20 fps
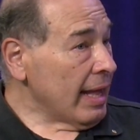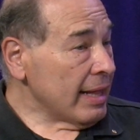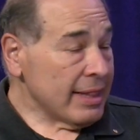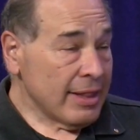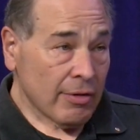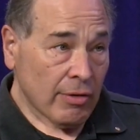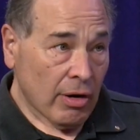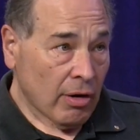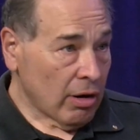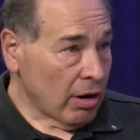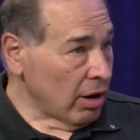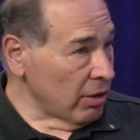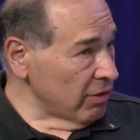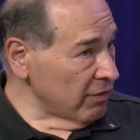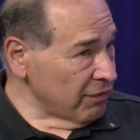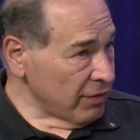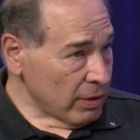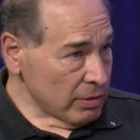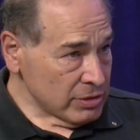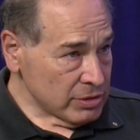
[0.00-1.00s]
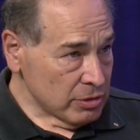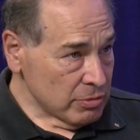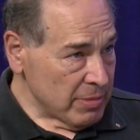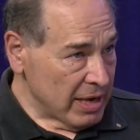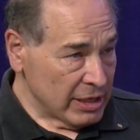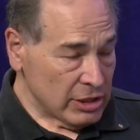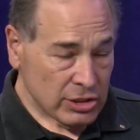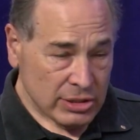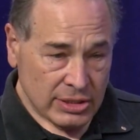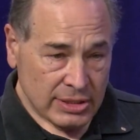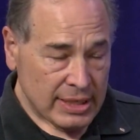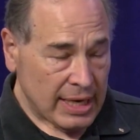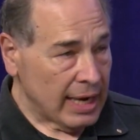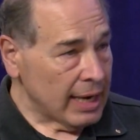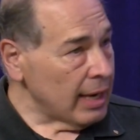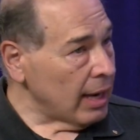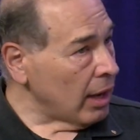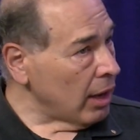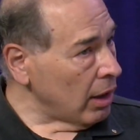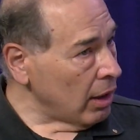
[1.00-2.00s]
There are other folks who may just
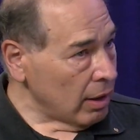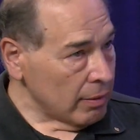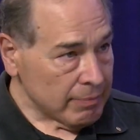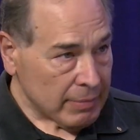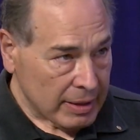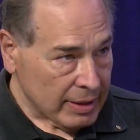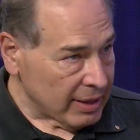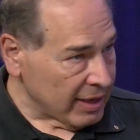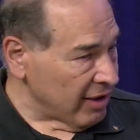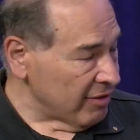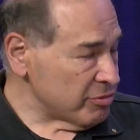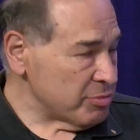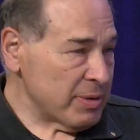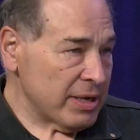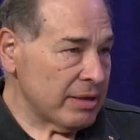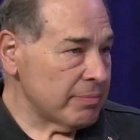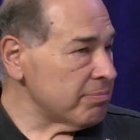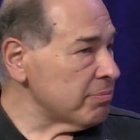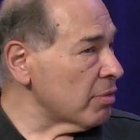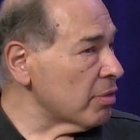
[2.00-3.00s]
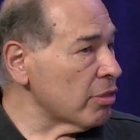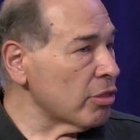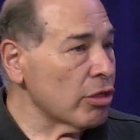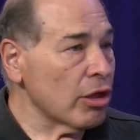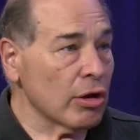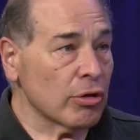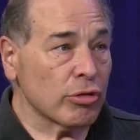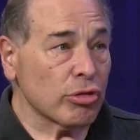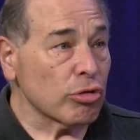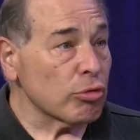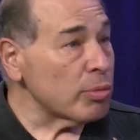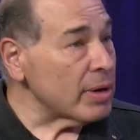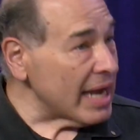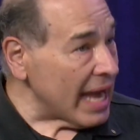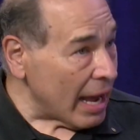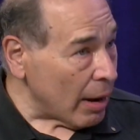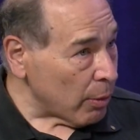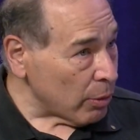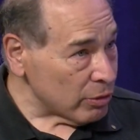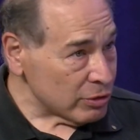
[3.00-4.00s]
say, it gives me you know, three
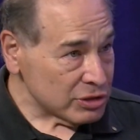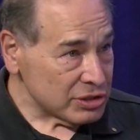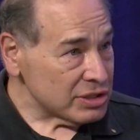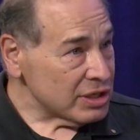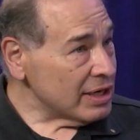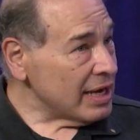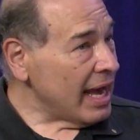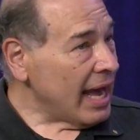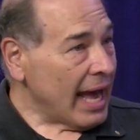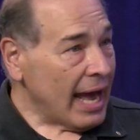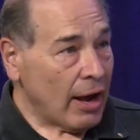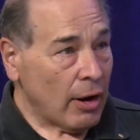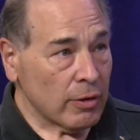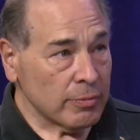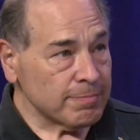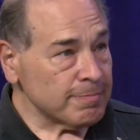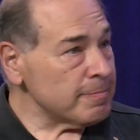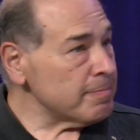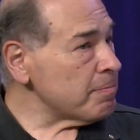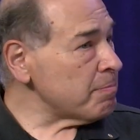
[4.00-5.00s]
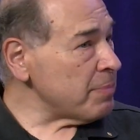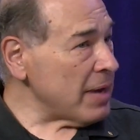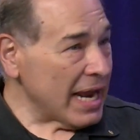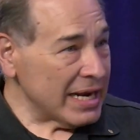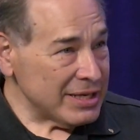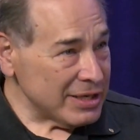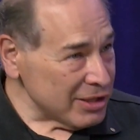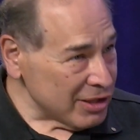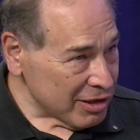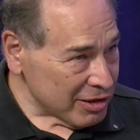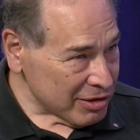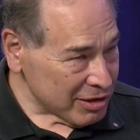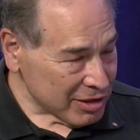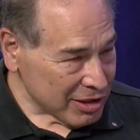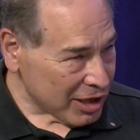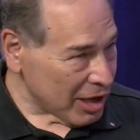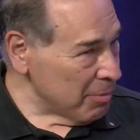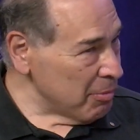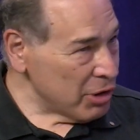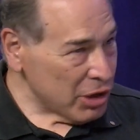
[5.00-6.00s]
hours out painting the,
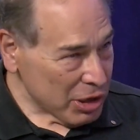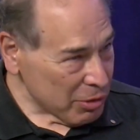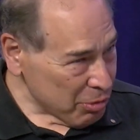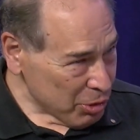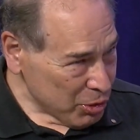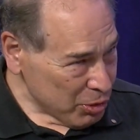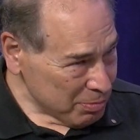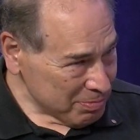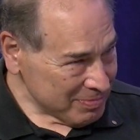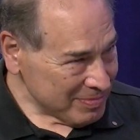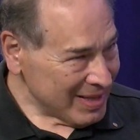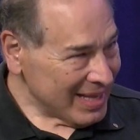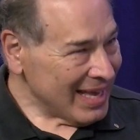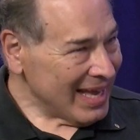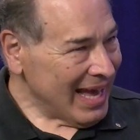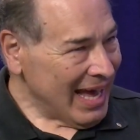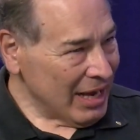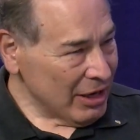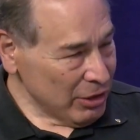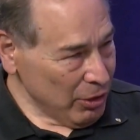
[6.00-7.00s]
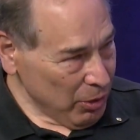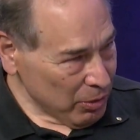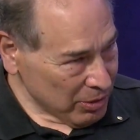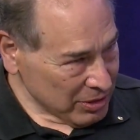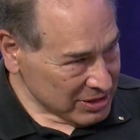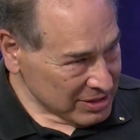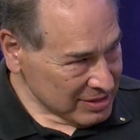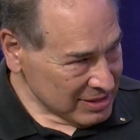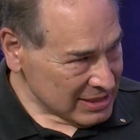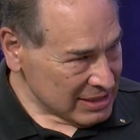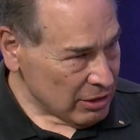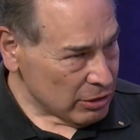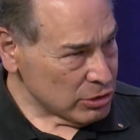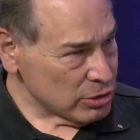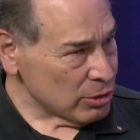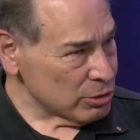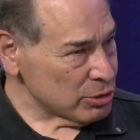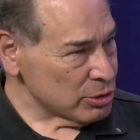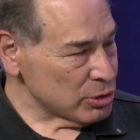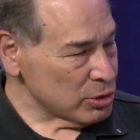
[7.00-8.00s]
the community room at a local
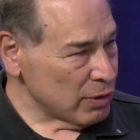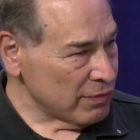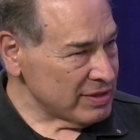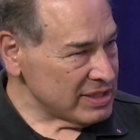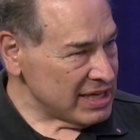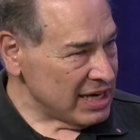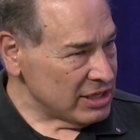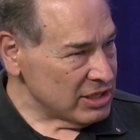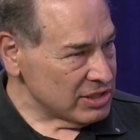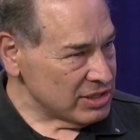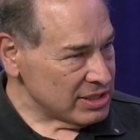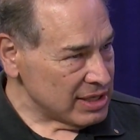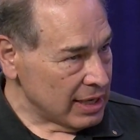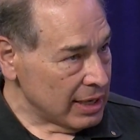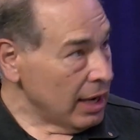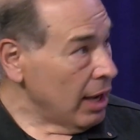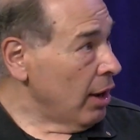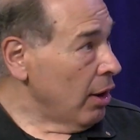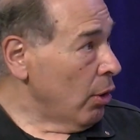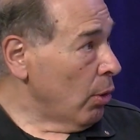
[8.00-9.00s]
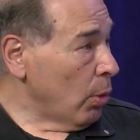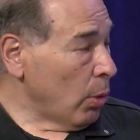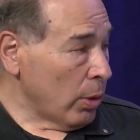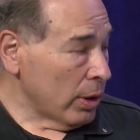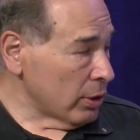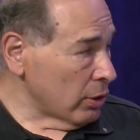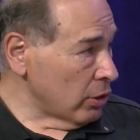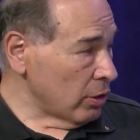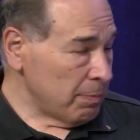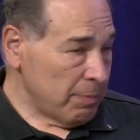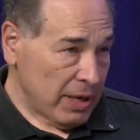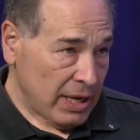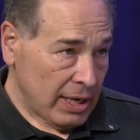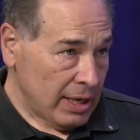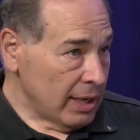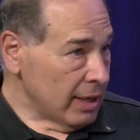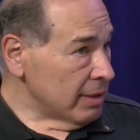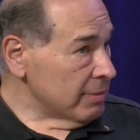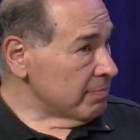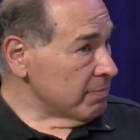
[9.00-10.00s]
social service agency, or it could
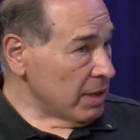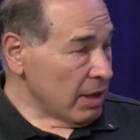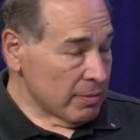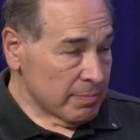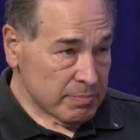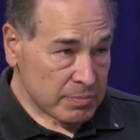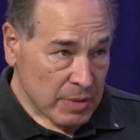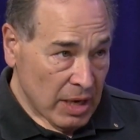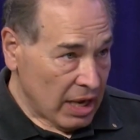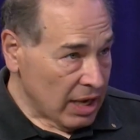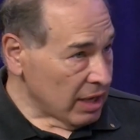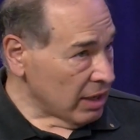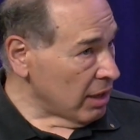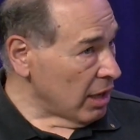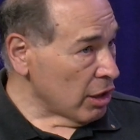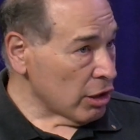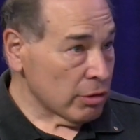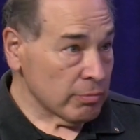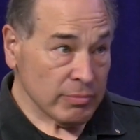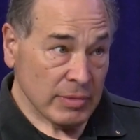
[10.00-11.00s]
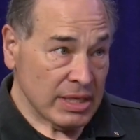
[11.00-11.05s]
be you know, a, a